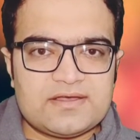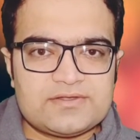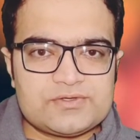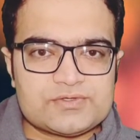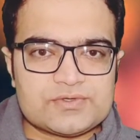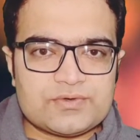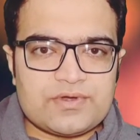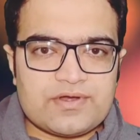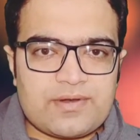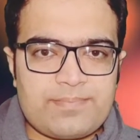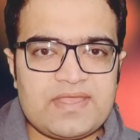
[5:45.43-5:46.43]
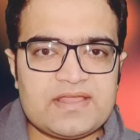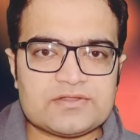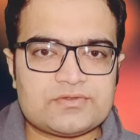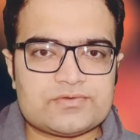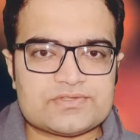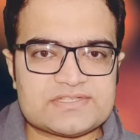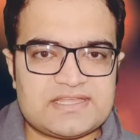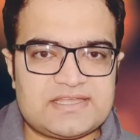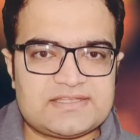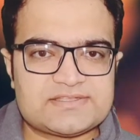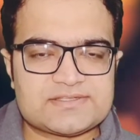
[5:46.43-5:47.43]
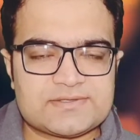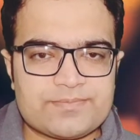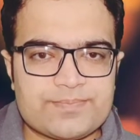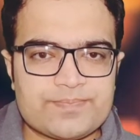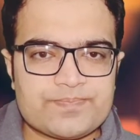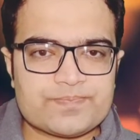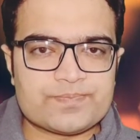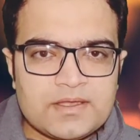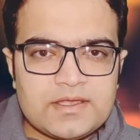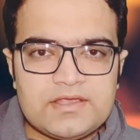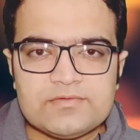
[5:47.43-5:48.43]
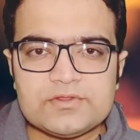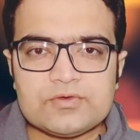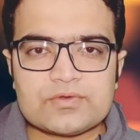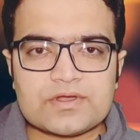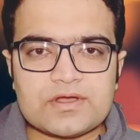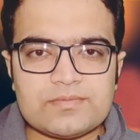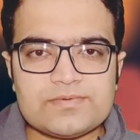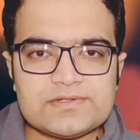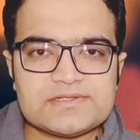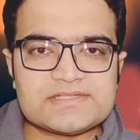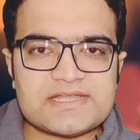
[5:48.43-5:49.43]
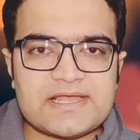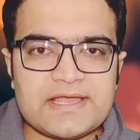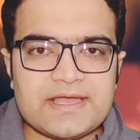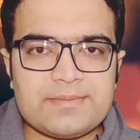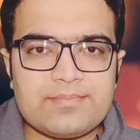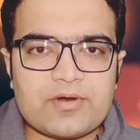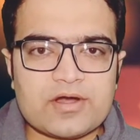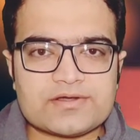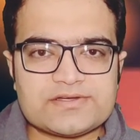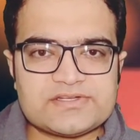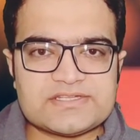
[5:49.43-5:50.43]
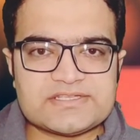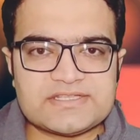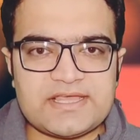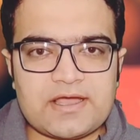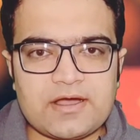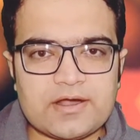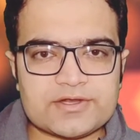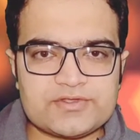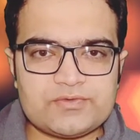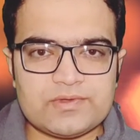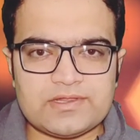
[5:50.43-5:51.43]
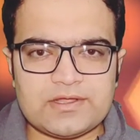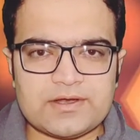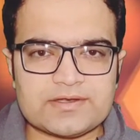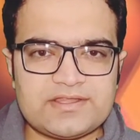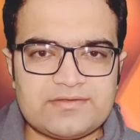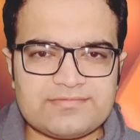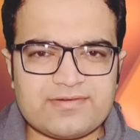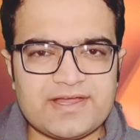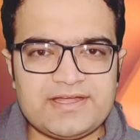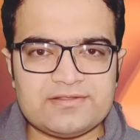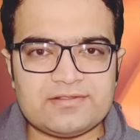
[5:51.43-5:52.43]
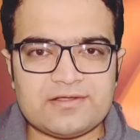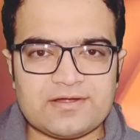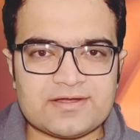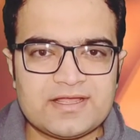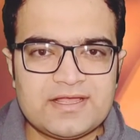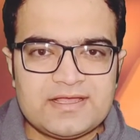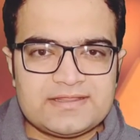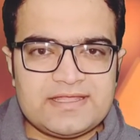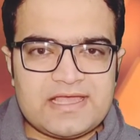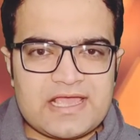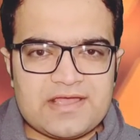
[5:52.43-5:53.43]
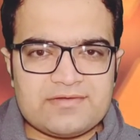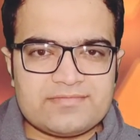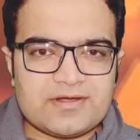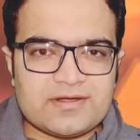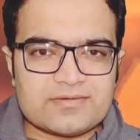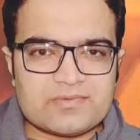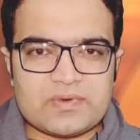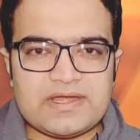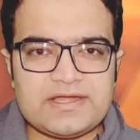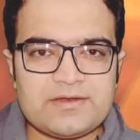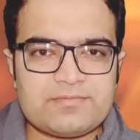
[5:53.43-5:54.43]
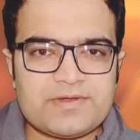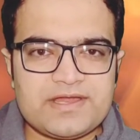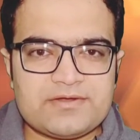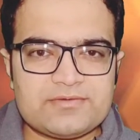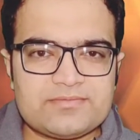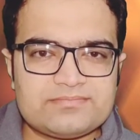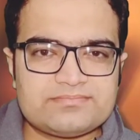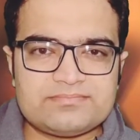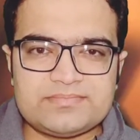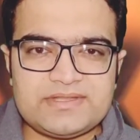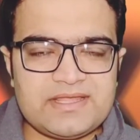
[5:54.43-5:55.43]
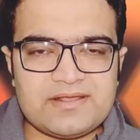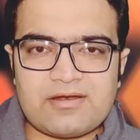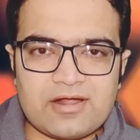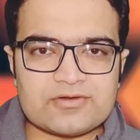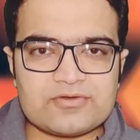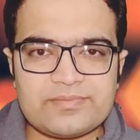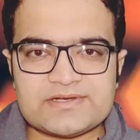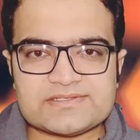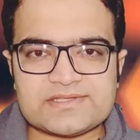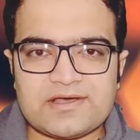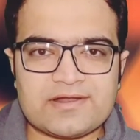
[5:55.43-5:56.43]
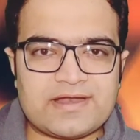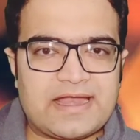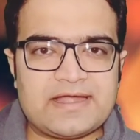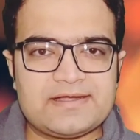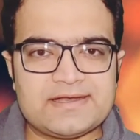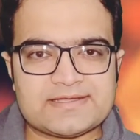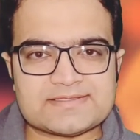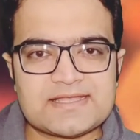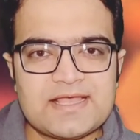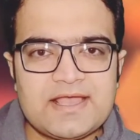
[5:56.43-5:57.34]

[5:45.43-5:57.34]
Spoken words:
you should repair those things. Even though couples and partners, they argue a lot, they fight a lot, they have a great debate, their arguments are endless,